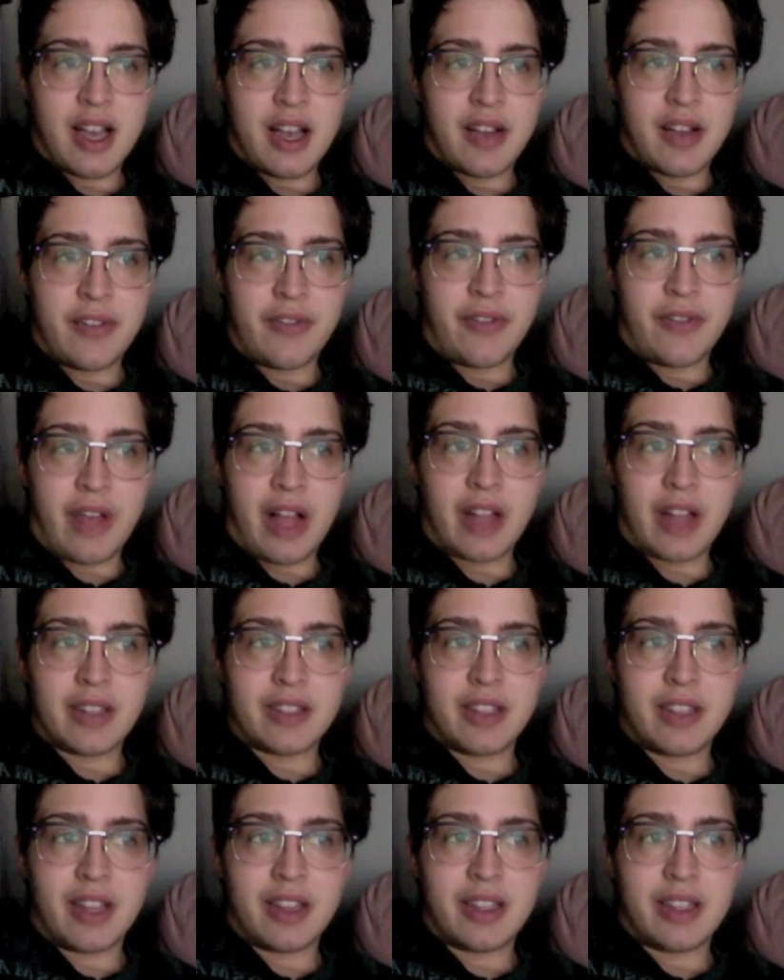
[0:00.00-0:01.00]
felt
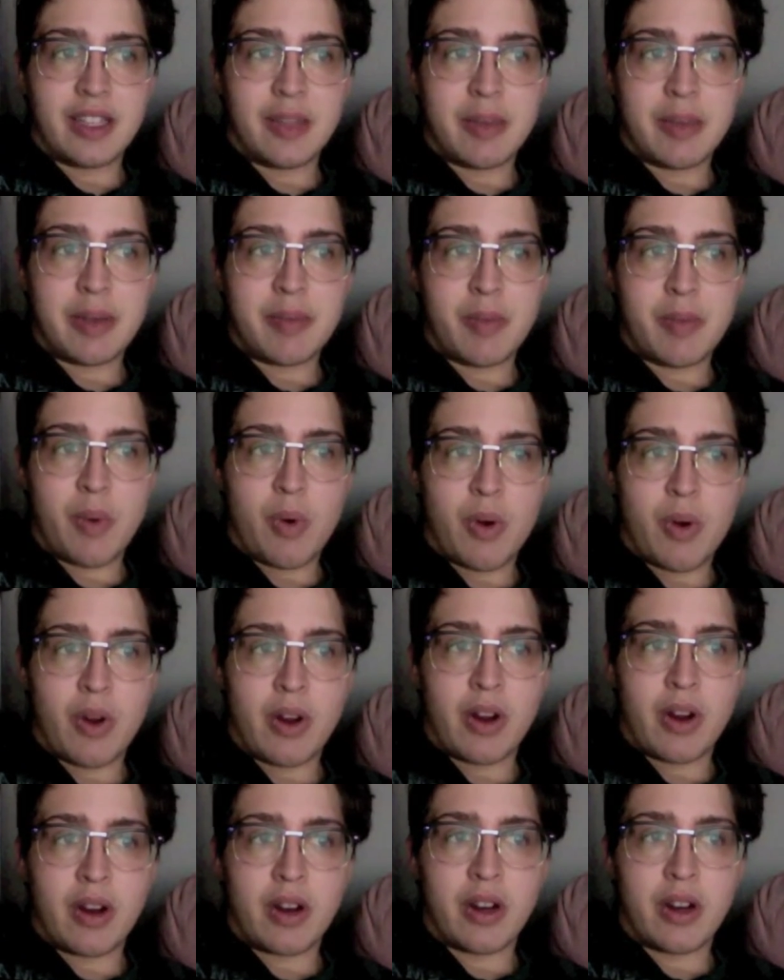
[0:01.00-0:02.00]
a little bit
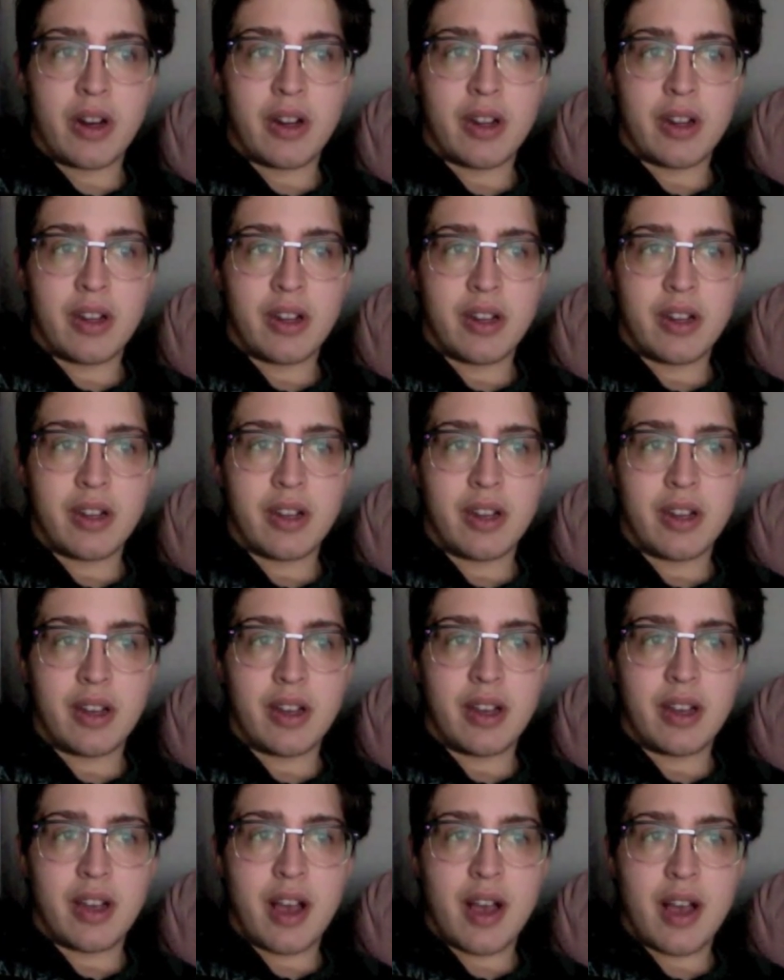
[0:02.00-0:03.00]
more
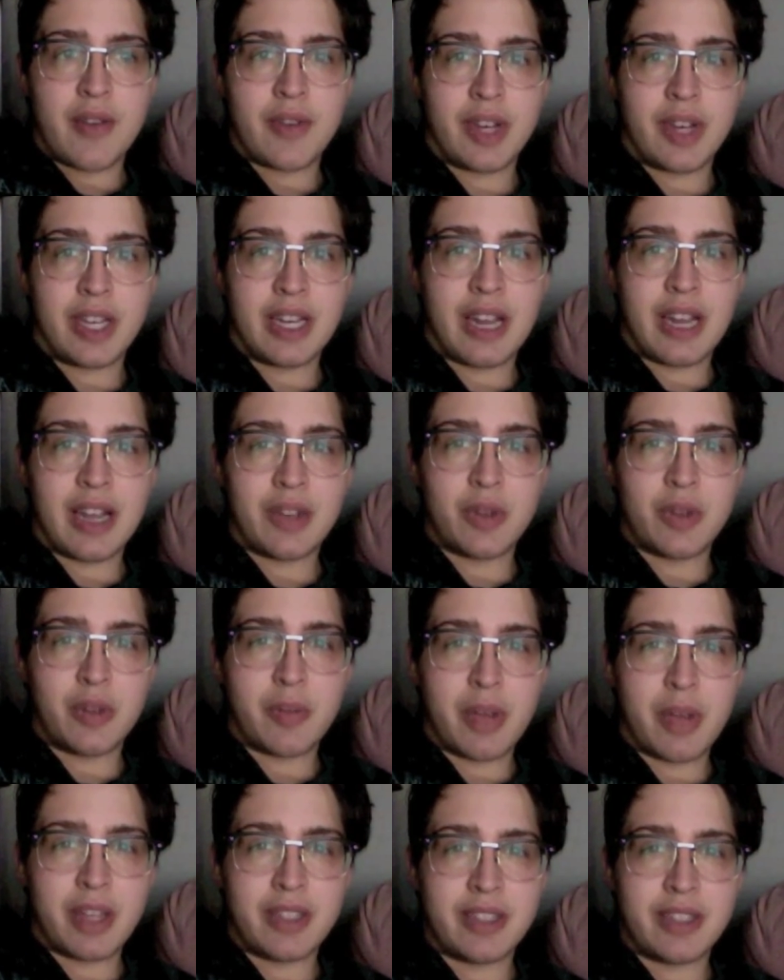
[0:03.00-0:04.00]
of a connect with
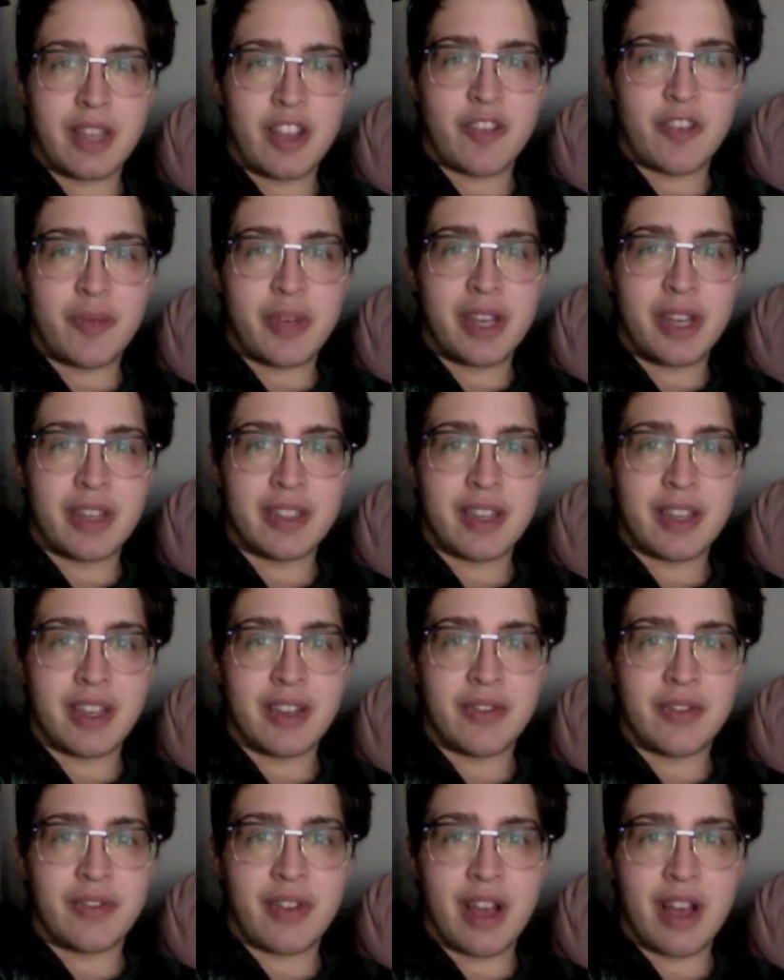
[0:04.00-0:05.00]
myself because I
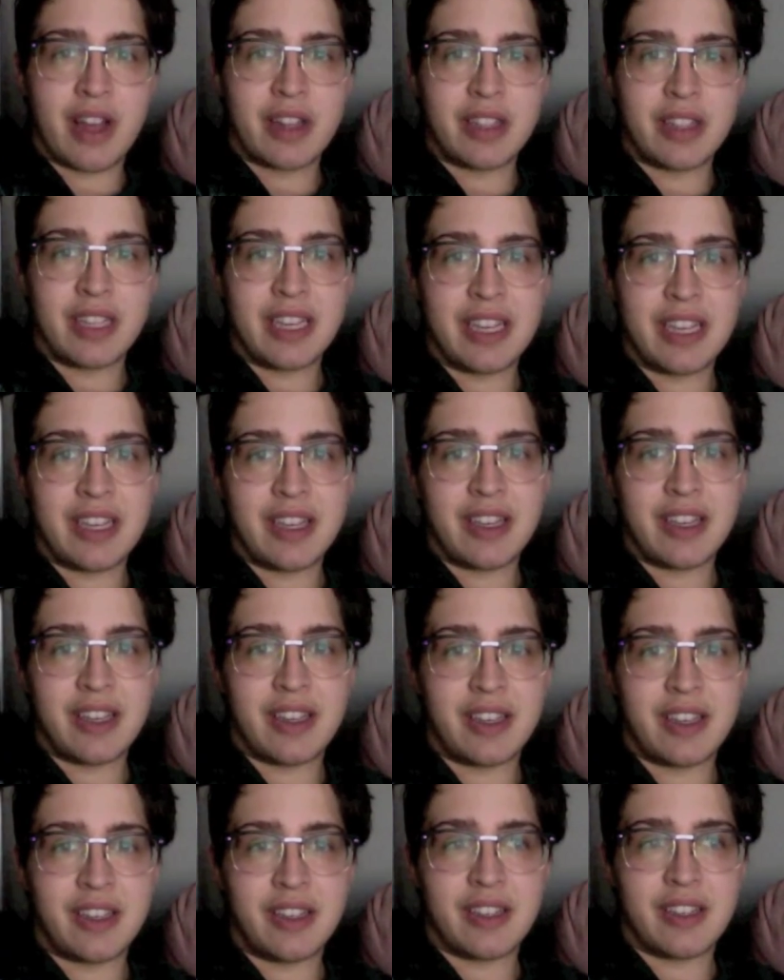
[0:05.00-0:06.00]
could
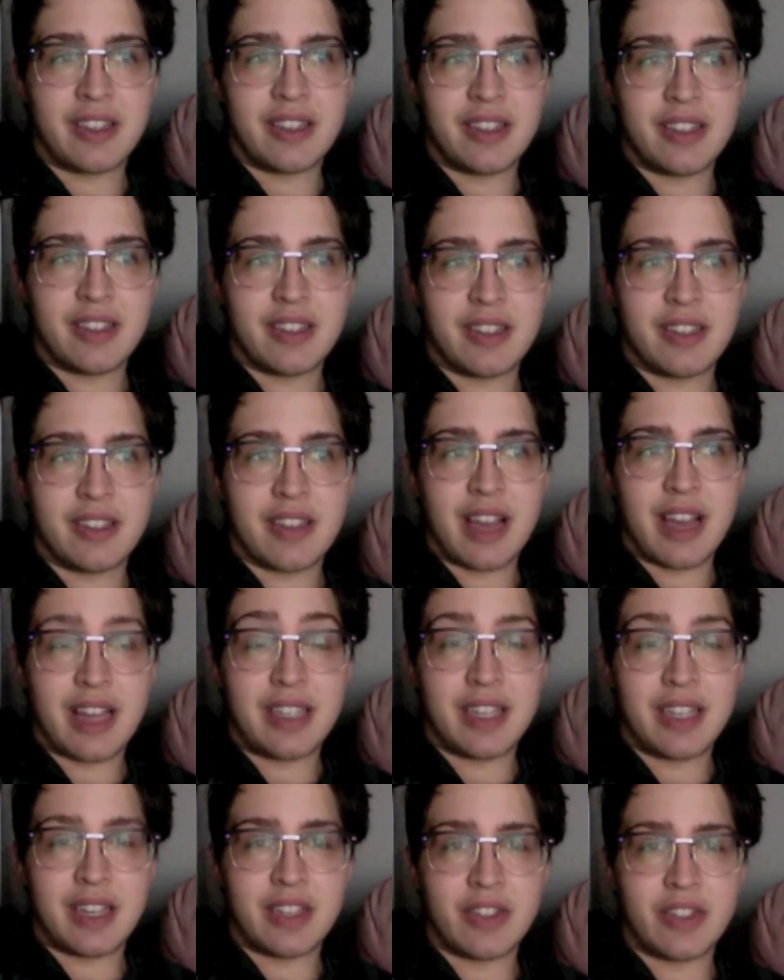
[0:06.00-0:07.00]
finally
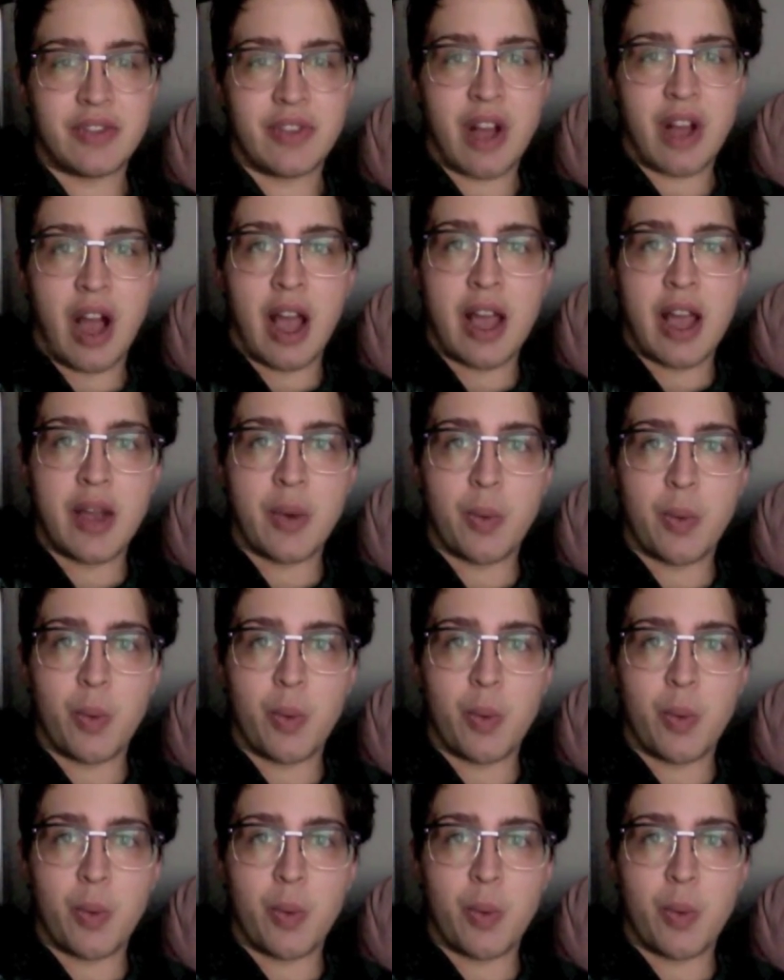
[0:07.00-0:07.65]
identify